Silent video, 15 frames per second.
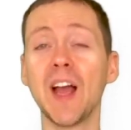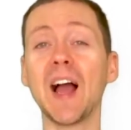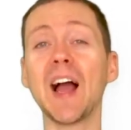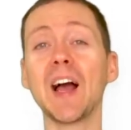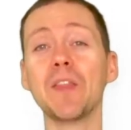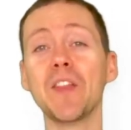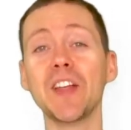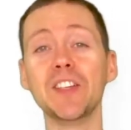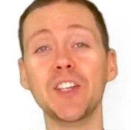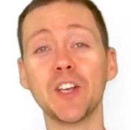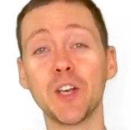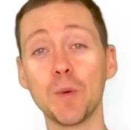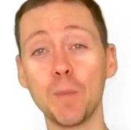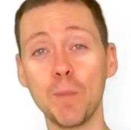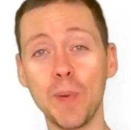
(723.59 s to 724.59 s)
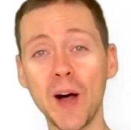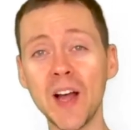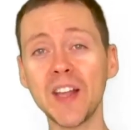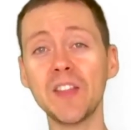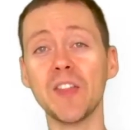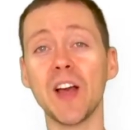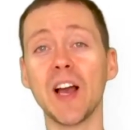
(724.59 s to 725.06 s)
and then you
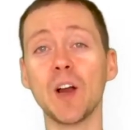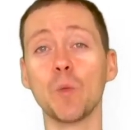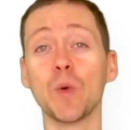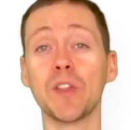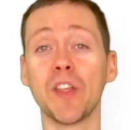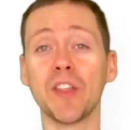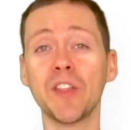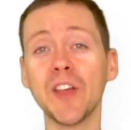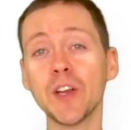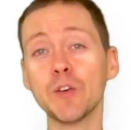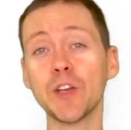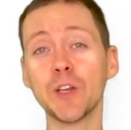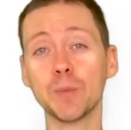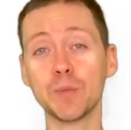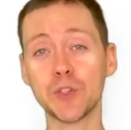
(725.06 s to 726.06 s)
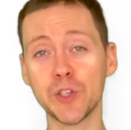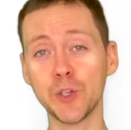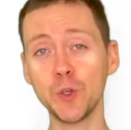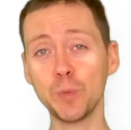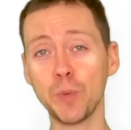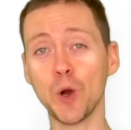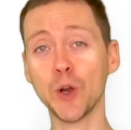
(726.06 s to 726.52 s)
combine that with Ethereum
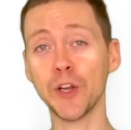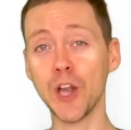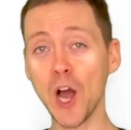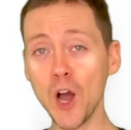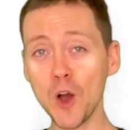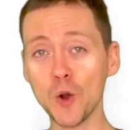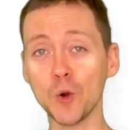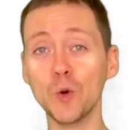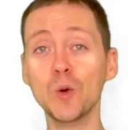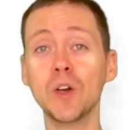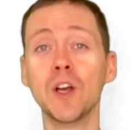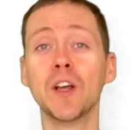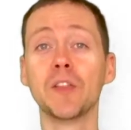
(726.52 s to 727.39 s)
two point oh